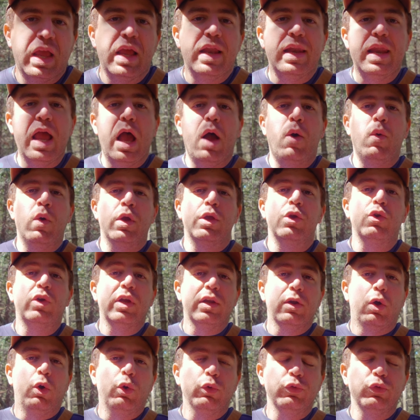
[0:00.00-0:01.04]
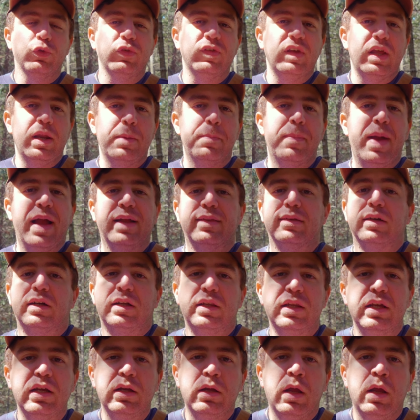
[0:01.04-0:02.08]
Now, you can also set it back to click